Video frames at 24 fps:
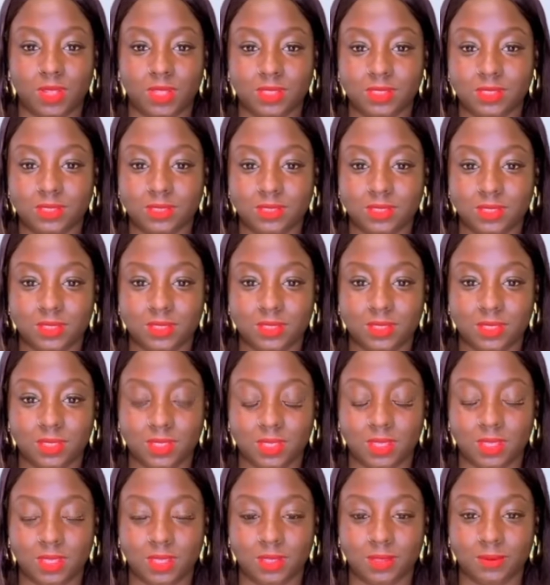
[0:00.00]

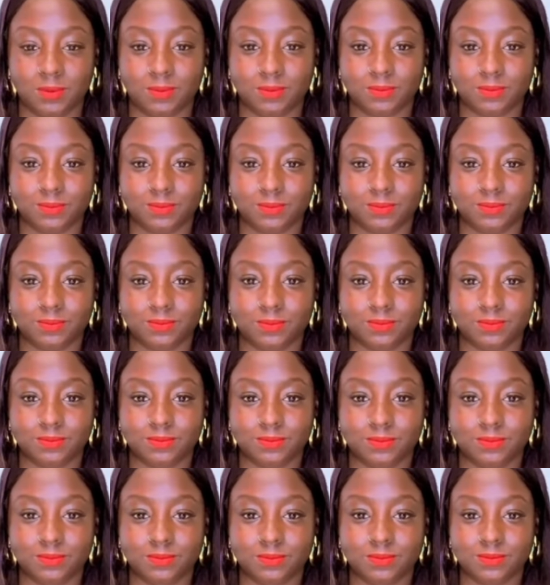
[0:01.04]

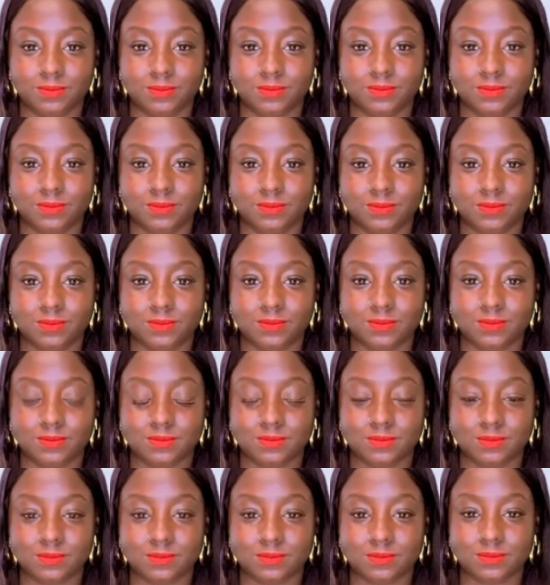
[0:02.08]

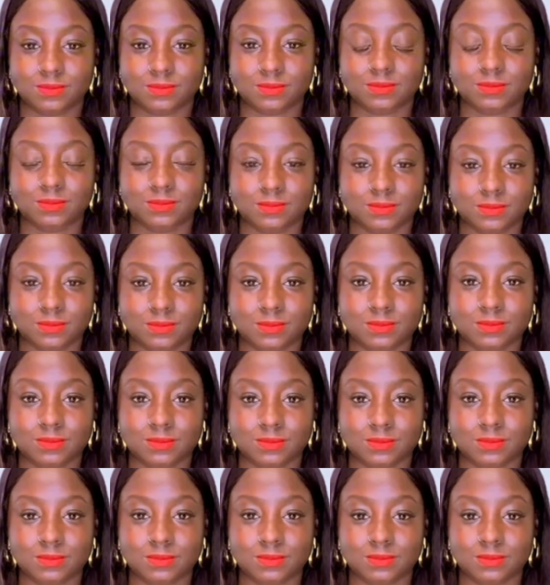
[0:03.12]

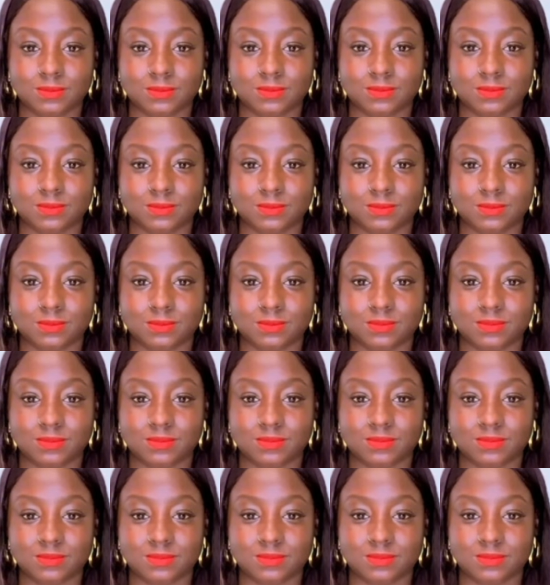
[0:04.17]

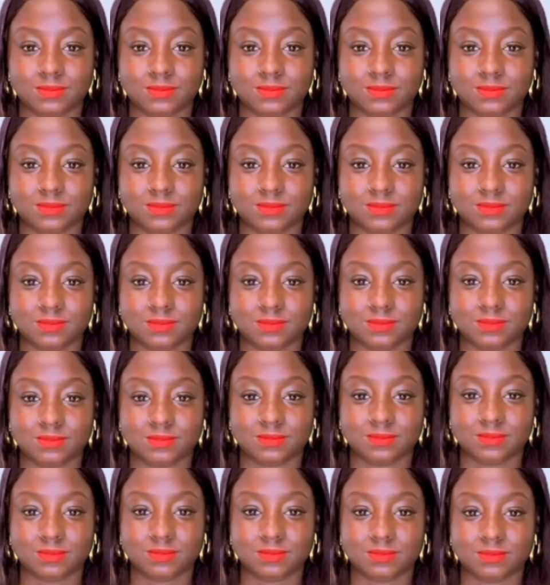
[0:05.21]

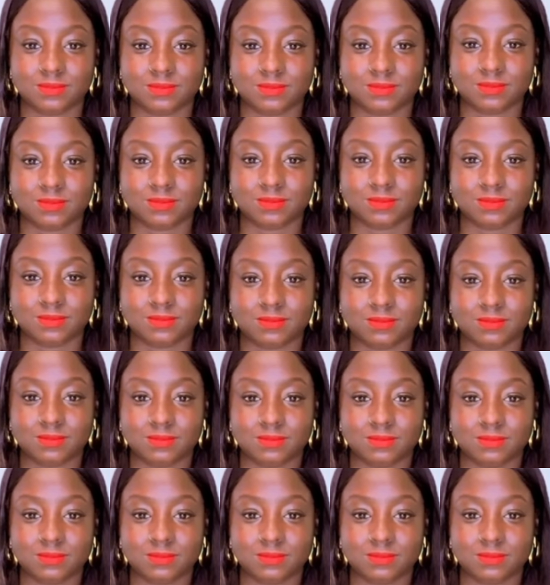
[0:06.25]
[no speech]